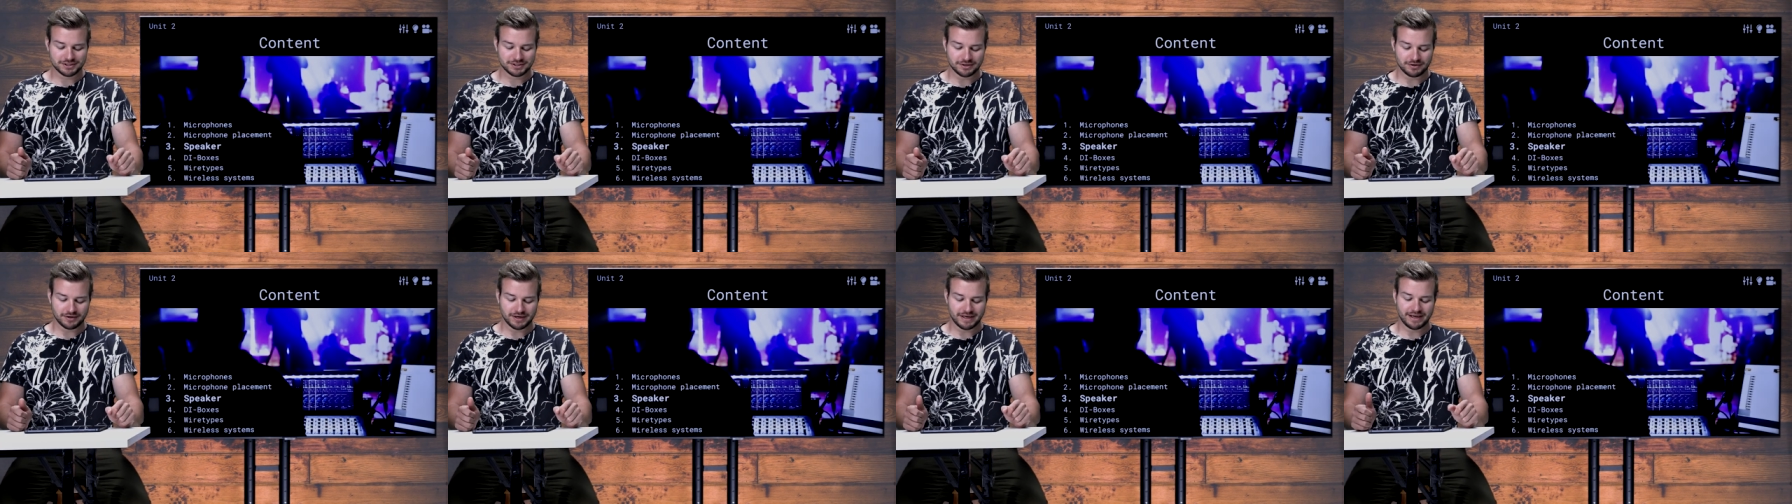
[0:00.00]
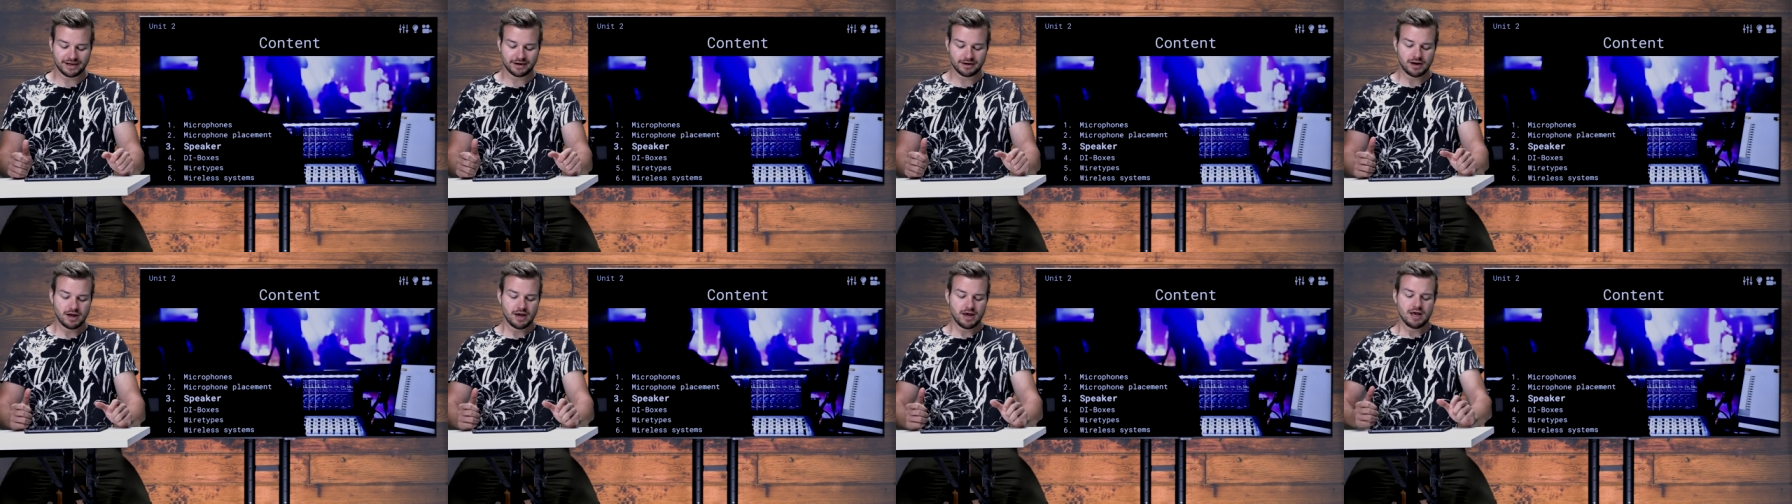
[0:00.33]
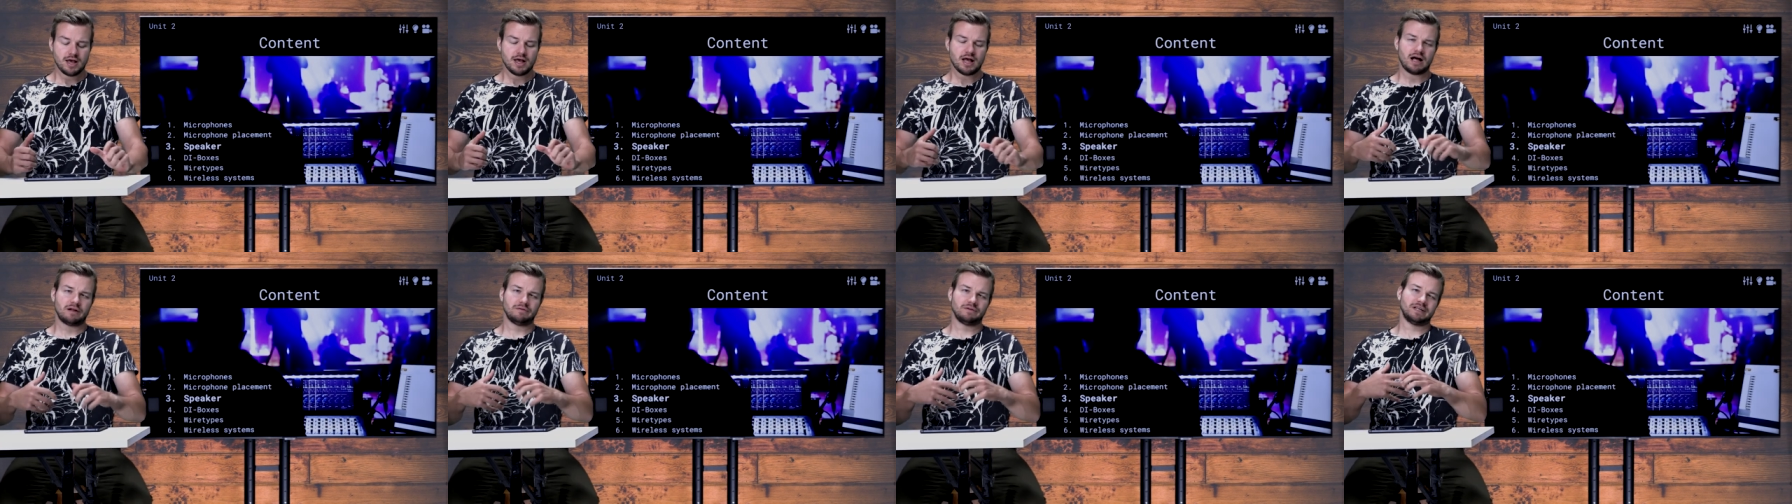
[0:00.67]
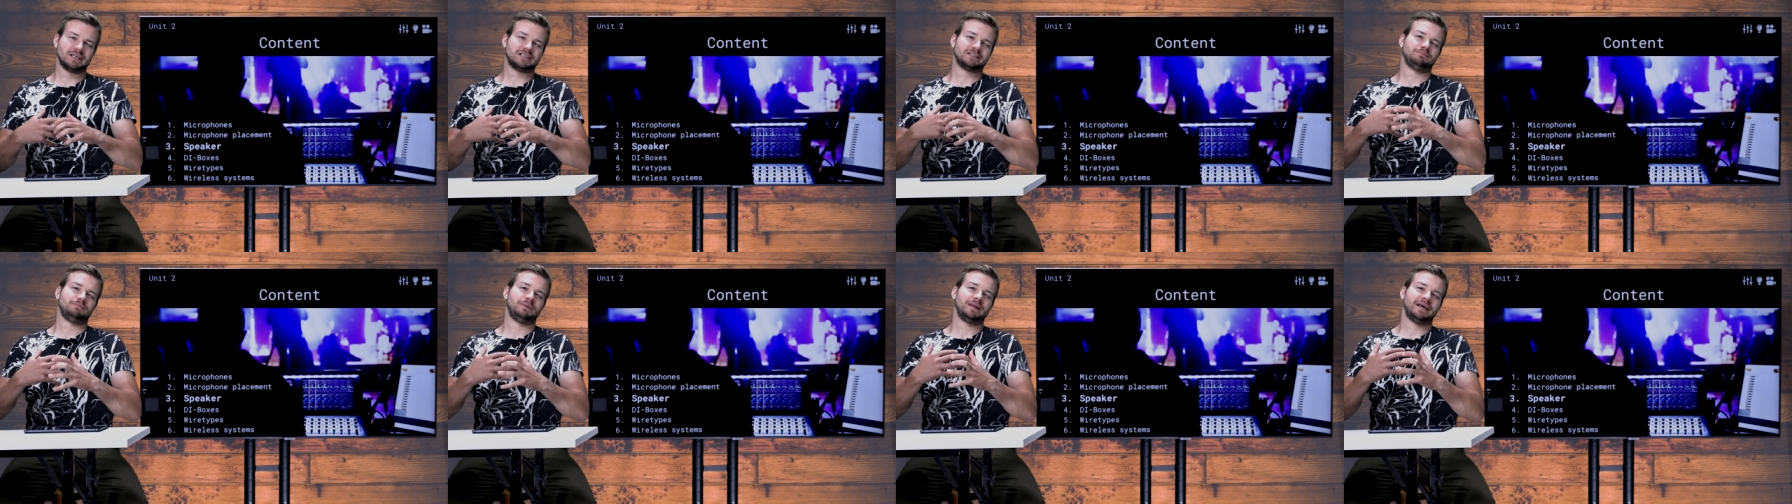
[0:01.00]
So here I will
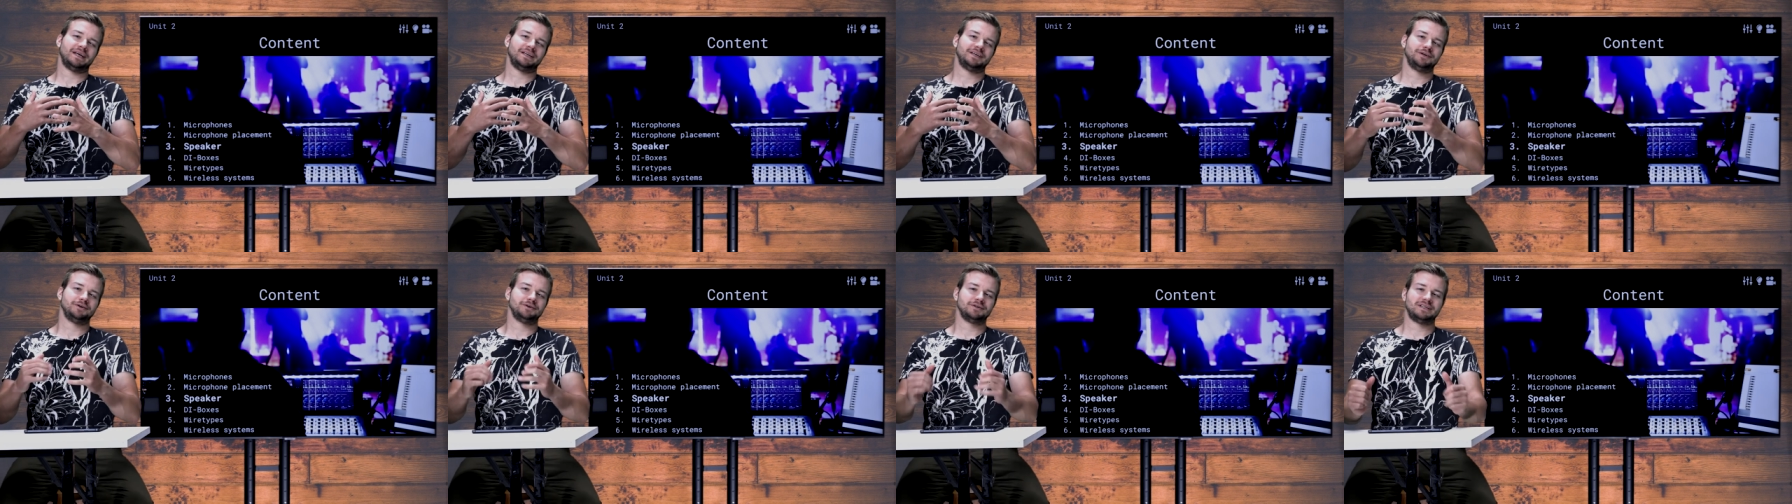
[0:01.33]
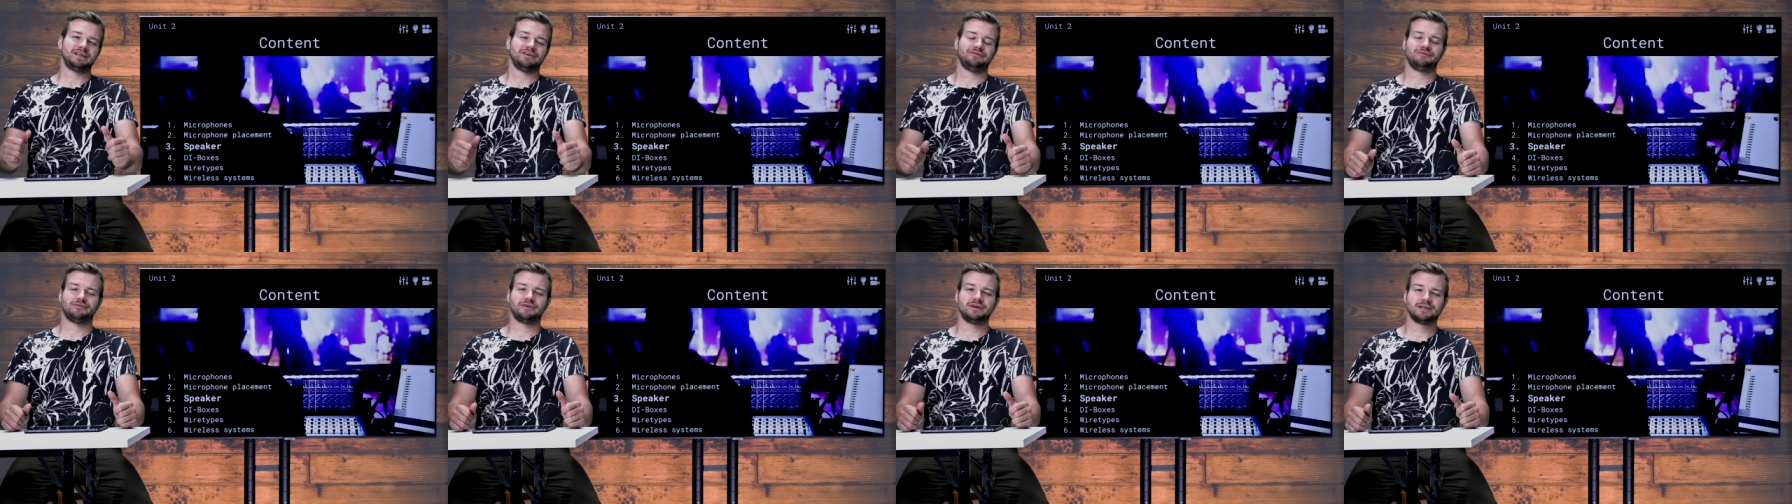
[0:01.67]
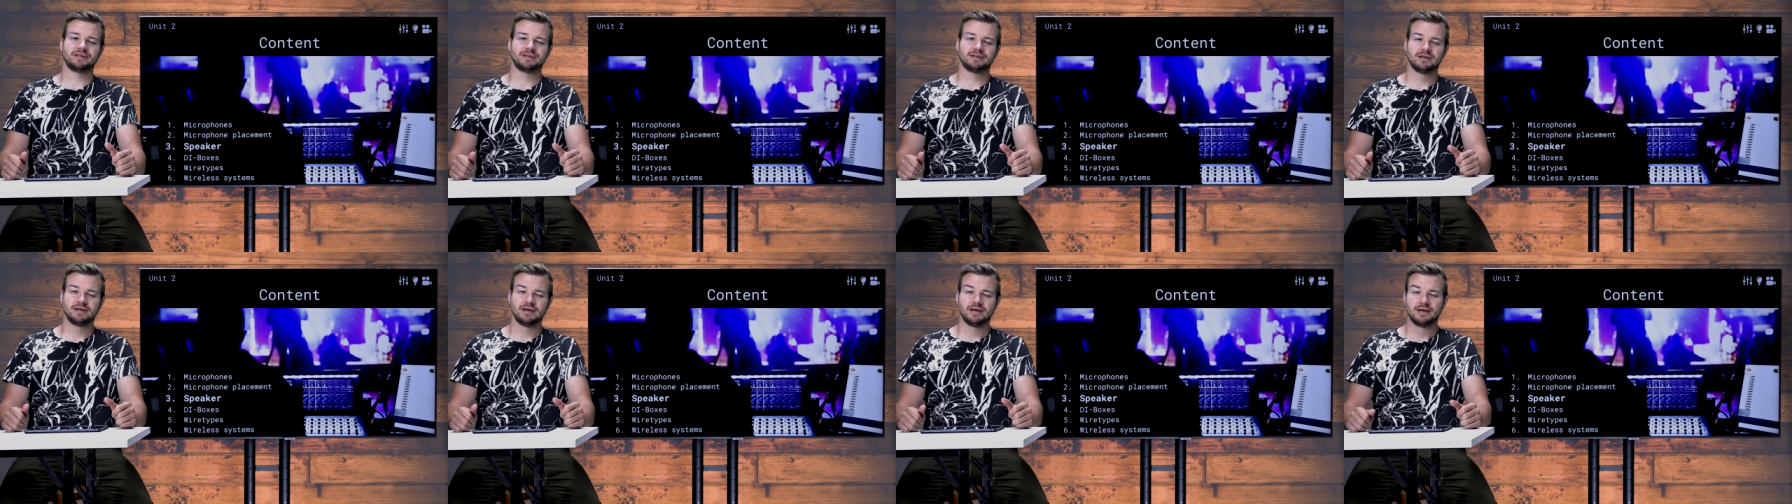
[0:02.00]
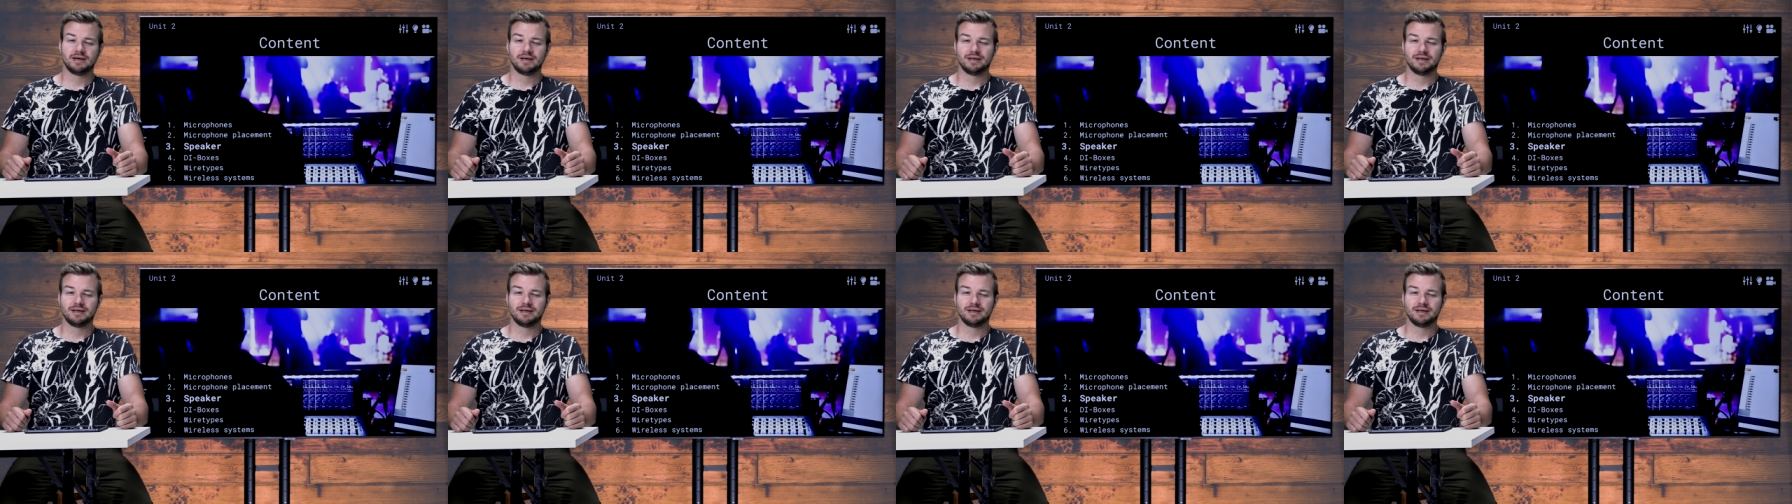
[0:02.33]
explain you different